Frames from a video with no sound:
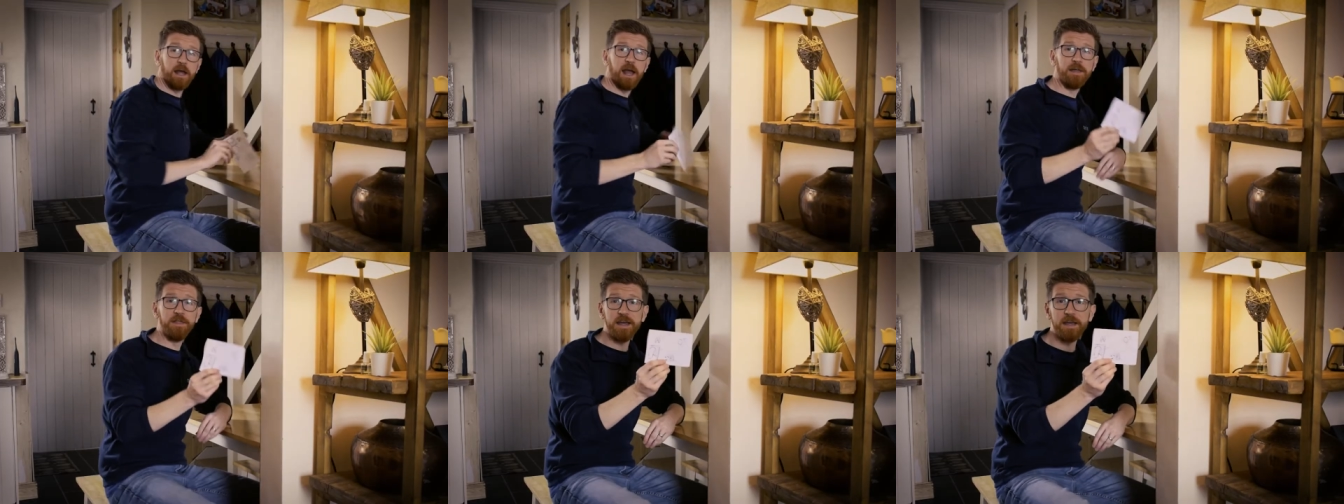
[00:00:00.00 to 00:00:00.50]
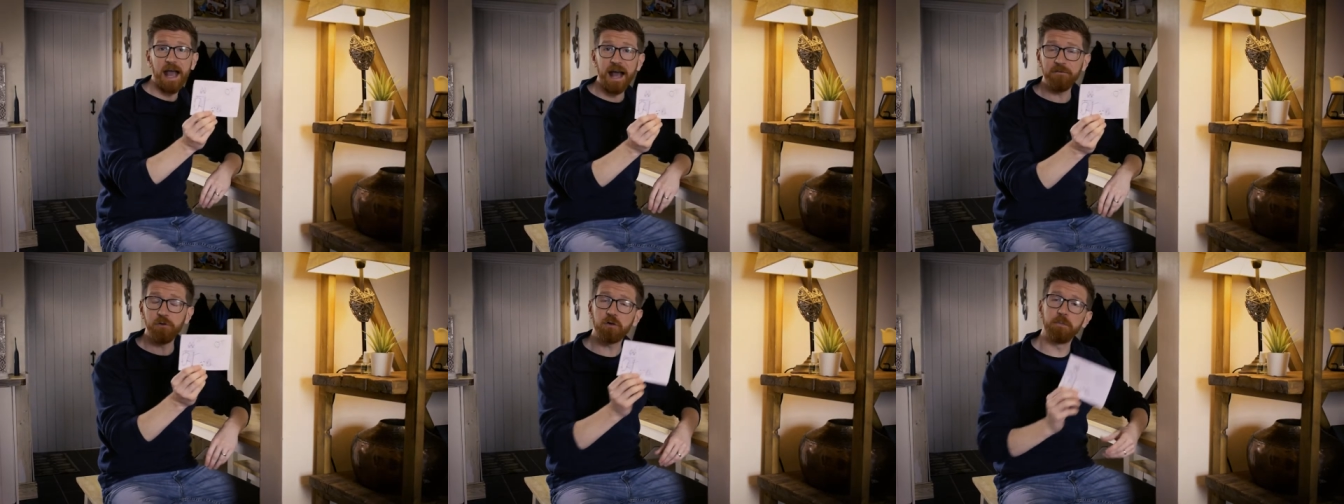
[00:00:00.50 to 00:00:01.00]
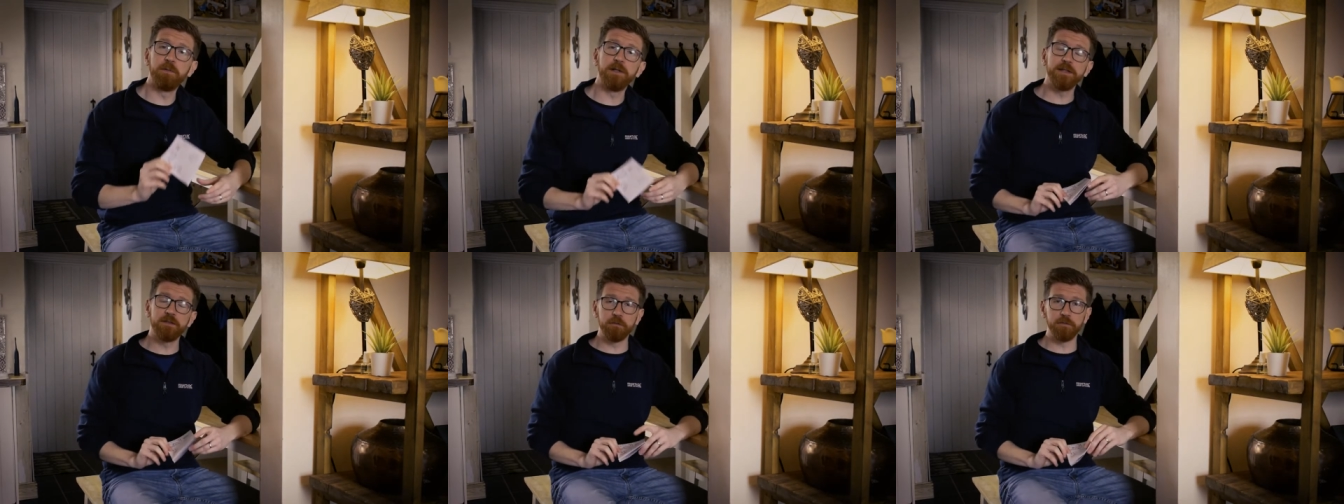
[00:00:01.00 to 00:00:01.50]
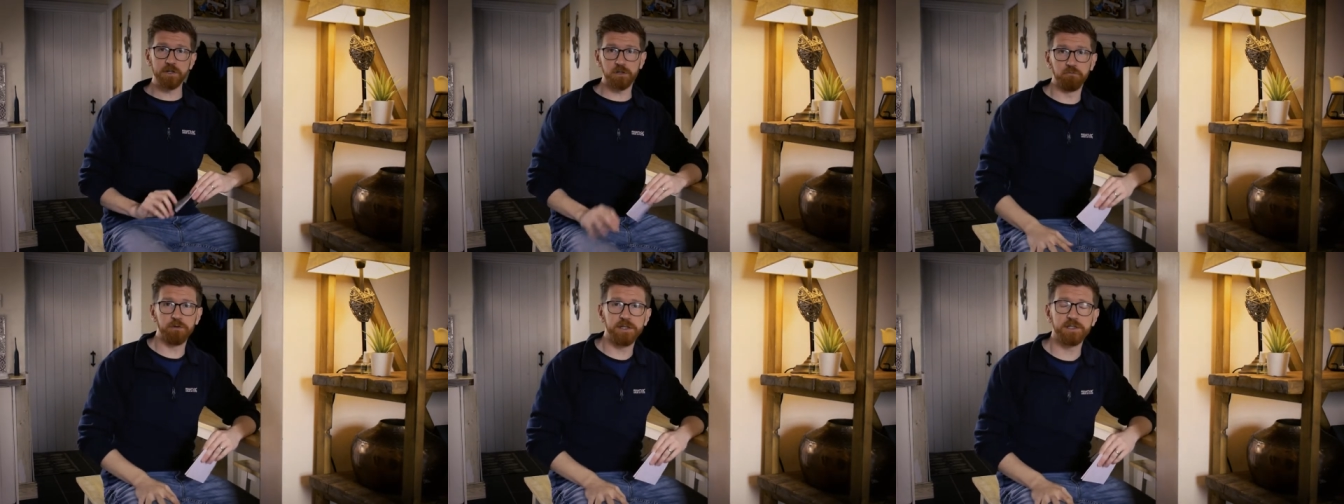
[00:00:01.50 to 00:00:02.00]
And there you have your completed
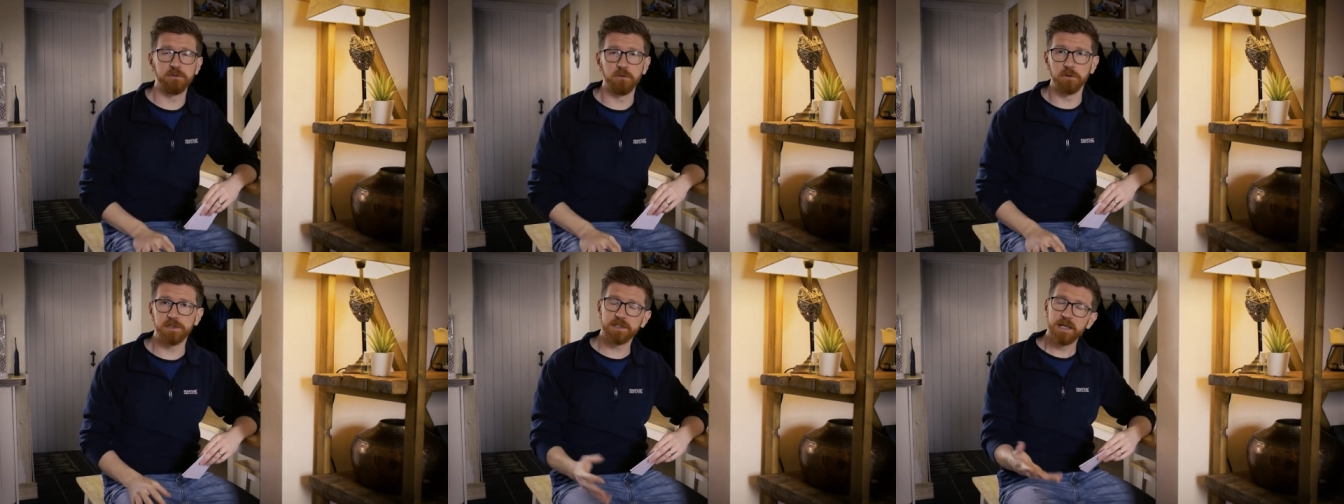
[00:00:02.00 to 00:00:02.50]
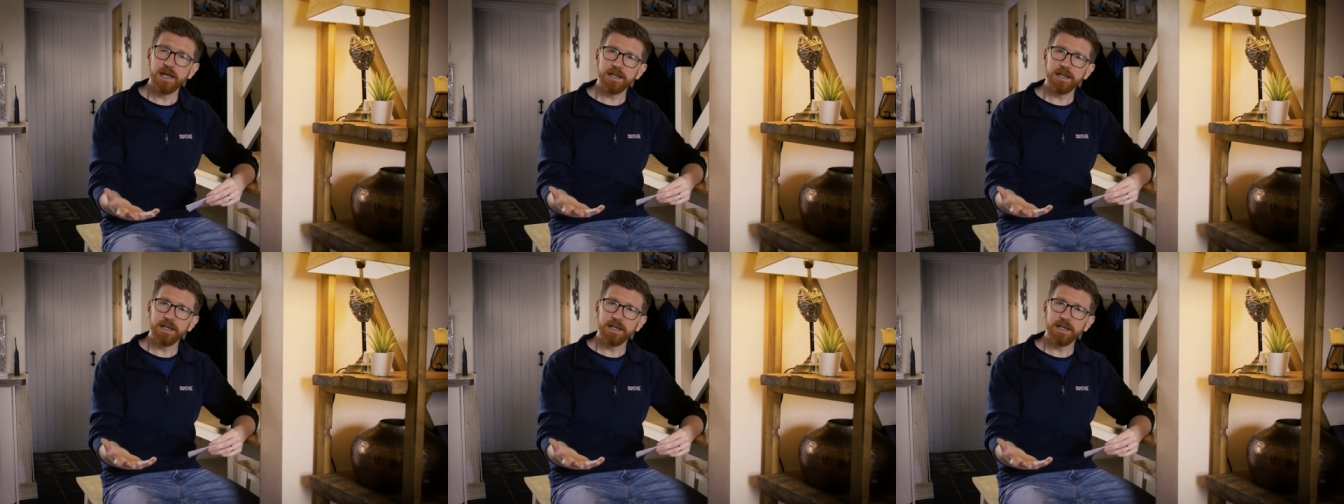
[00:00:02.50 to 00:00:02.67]
revision resource.